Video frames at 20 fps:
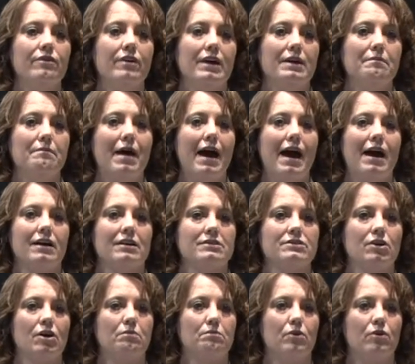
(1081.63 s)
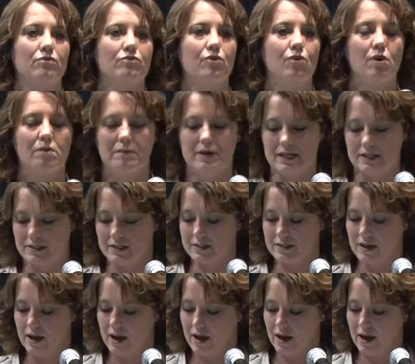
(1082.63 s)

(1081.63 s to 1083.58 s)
impacts on performance